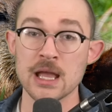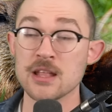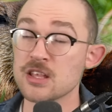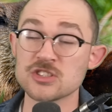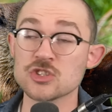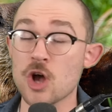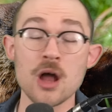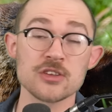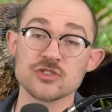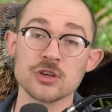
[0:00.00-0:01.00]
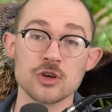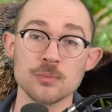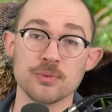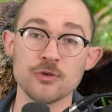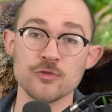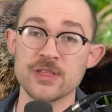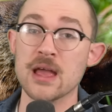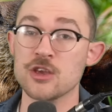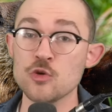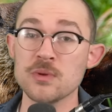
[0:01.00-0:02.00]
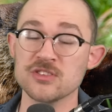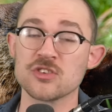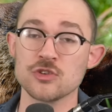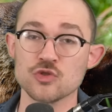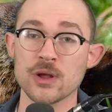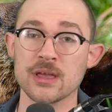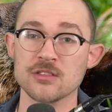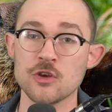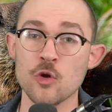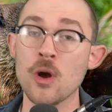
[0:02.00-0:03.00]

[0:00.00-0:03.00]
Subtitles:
And this is honestly good proof that humans can drink it too,